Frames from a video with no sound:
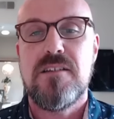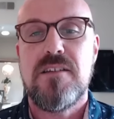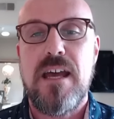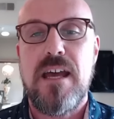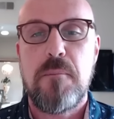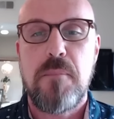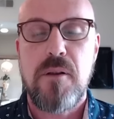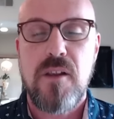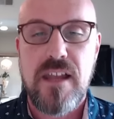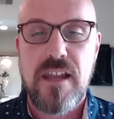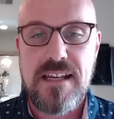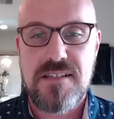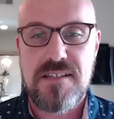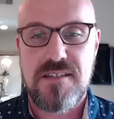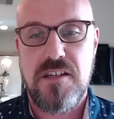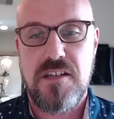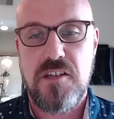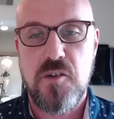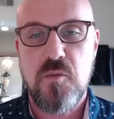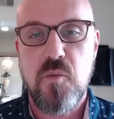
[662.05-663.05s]
to that place
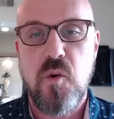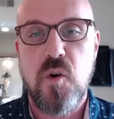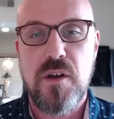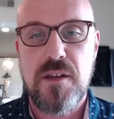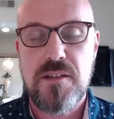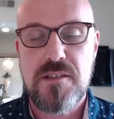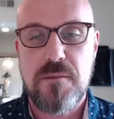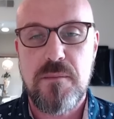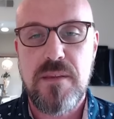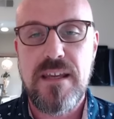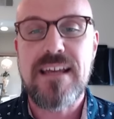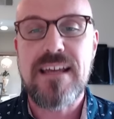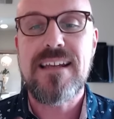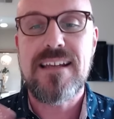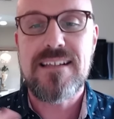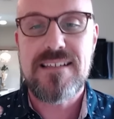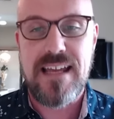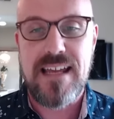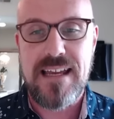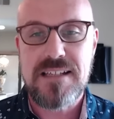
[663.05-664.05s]
that you want it to be, and
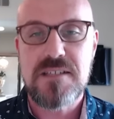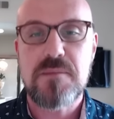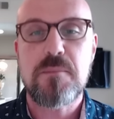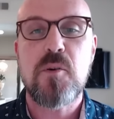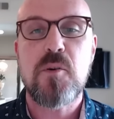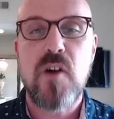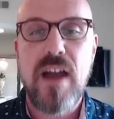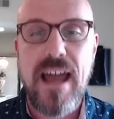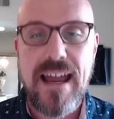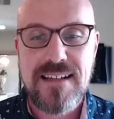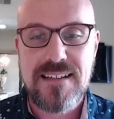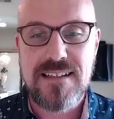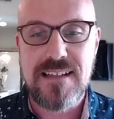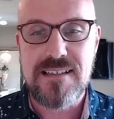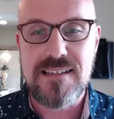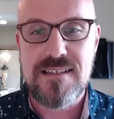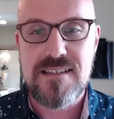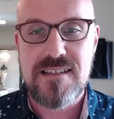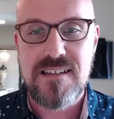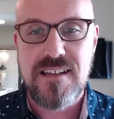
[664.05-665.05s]
it takes
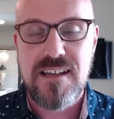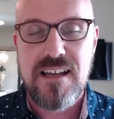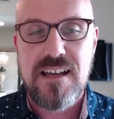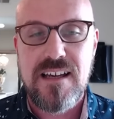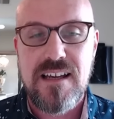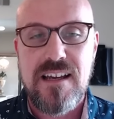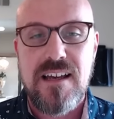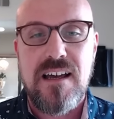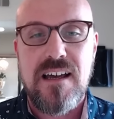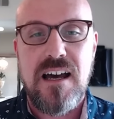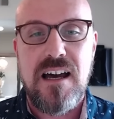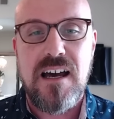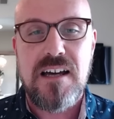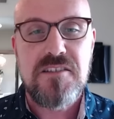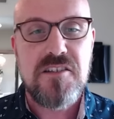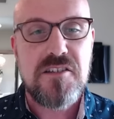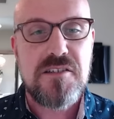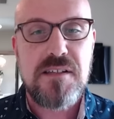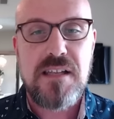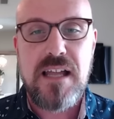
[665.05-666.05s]
practice.
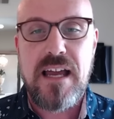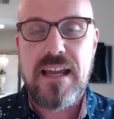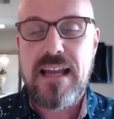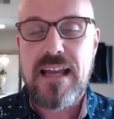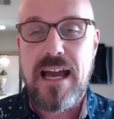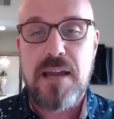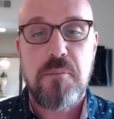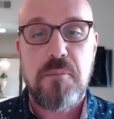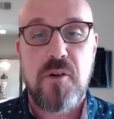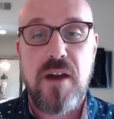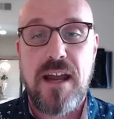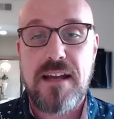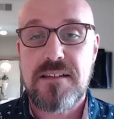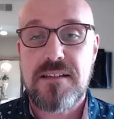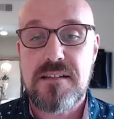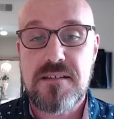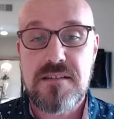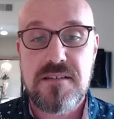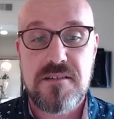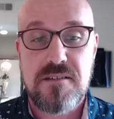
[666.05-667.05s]
Just like I
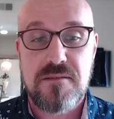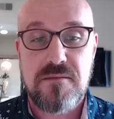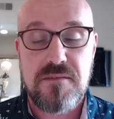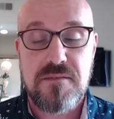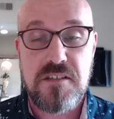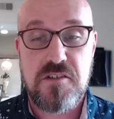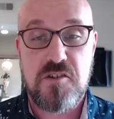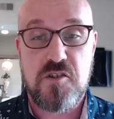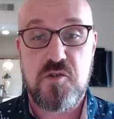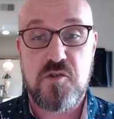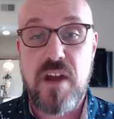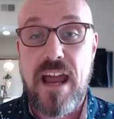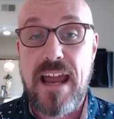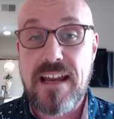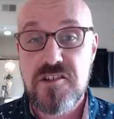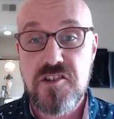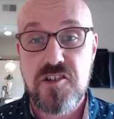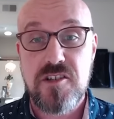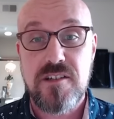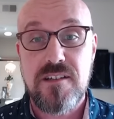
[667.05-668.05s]
practiced
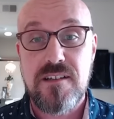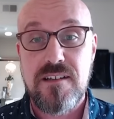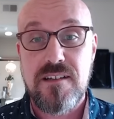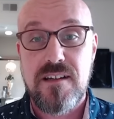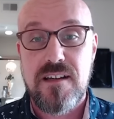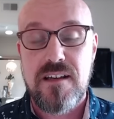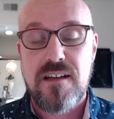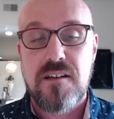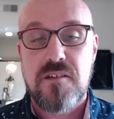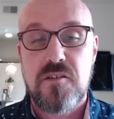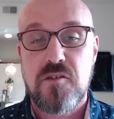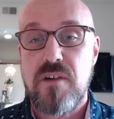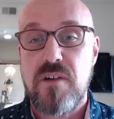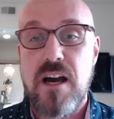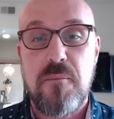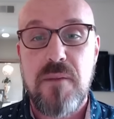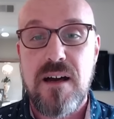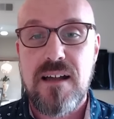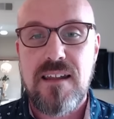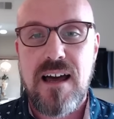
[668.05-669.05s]
distraction throughout
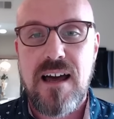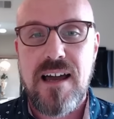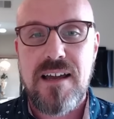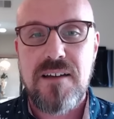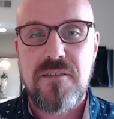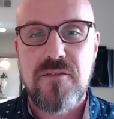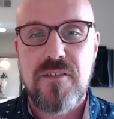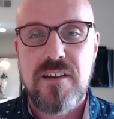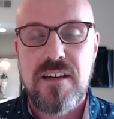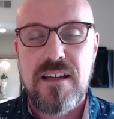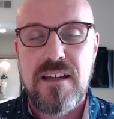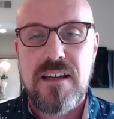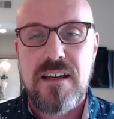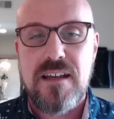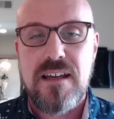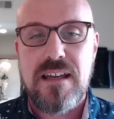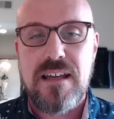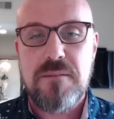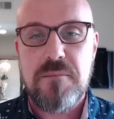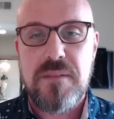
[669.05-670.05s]
my life
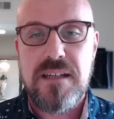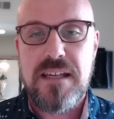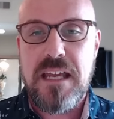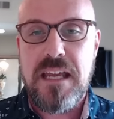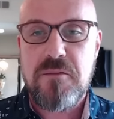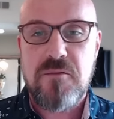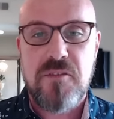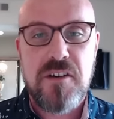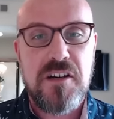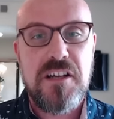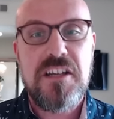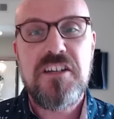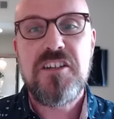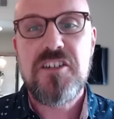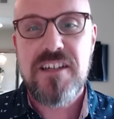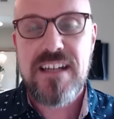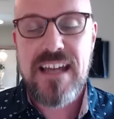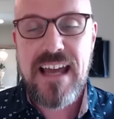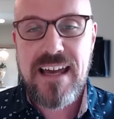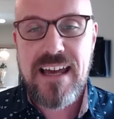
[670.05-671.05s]
and became very
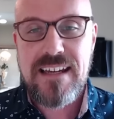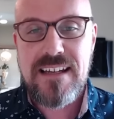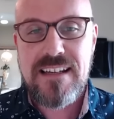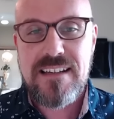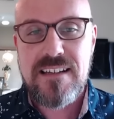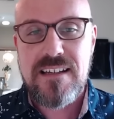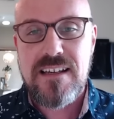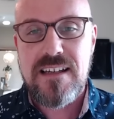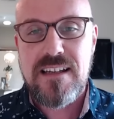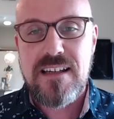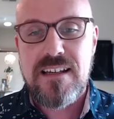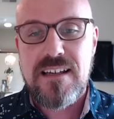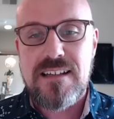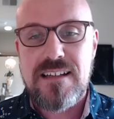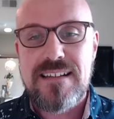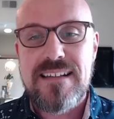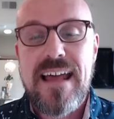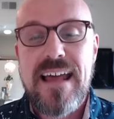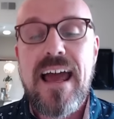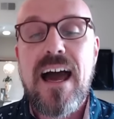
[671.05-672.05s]
good at it,
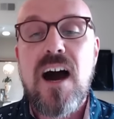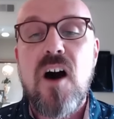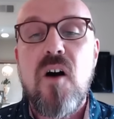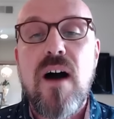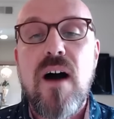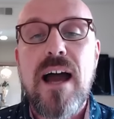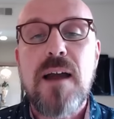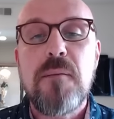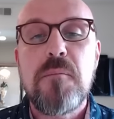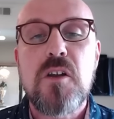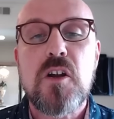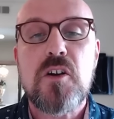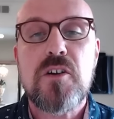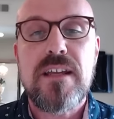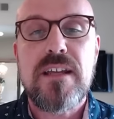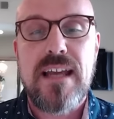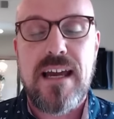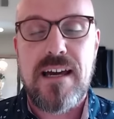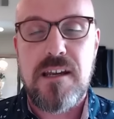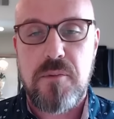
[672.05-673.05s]
now I'm learning
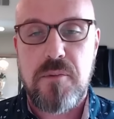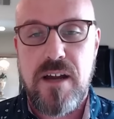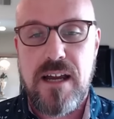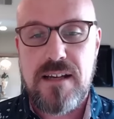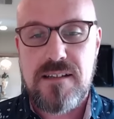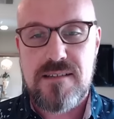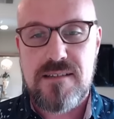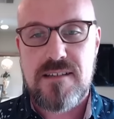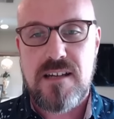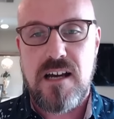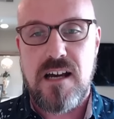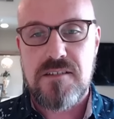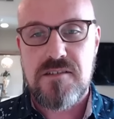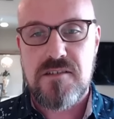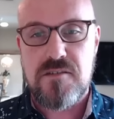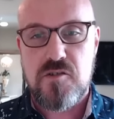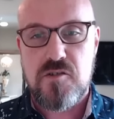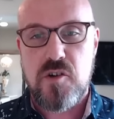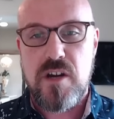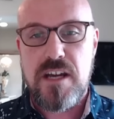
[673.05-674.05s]
how to practice
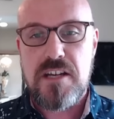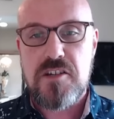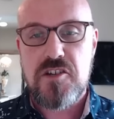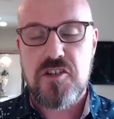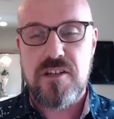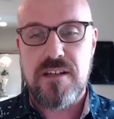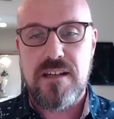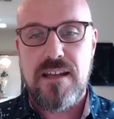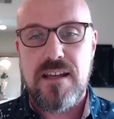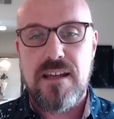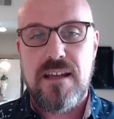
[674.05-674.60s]
concentration.